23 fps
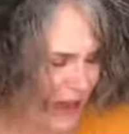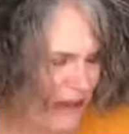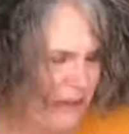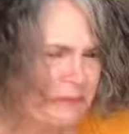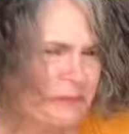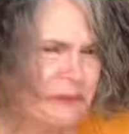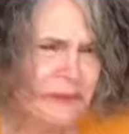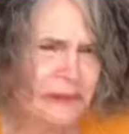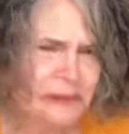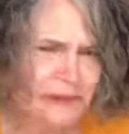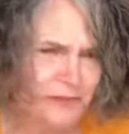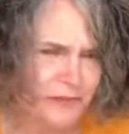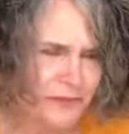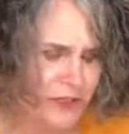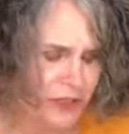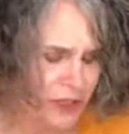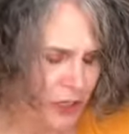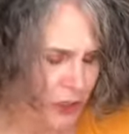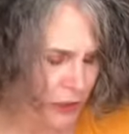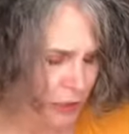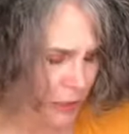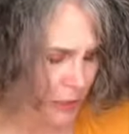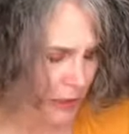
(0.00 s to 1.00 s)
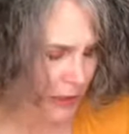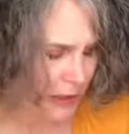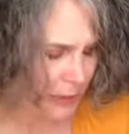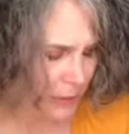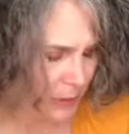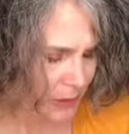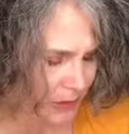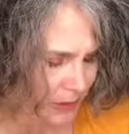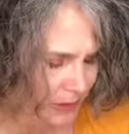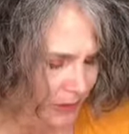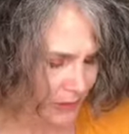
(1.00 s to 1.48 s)
I would love to know, and I
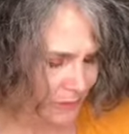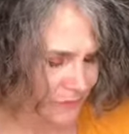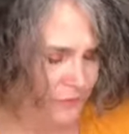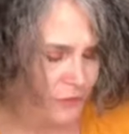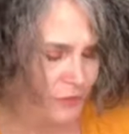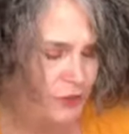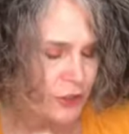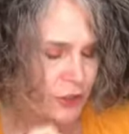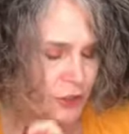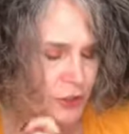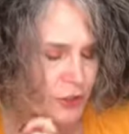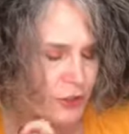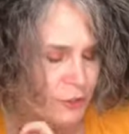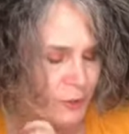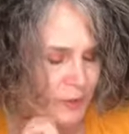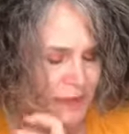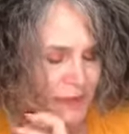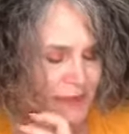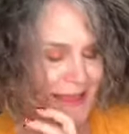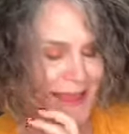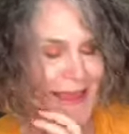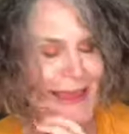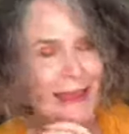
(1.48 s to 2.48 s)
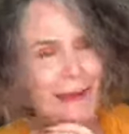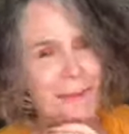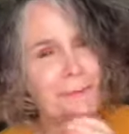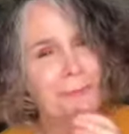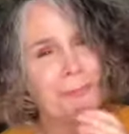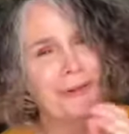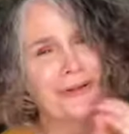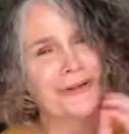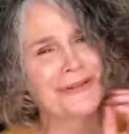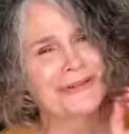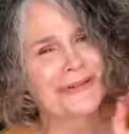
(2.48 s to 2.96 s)
would love to know what the
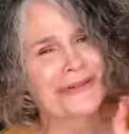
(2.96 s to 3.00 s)
amber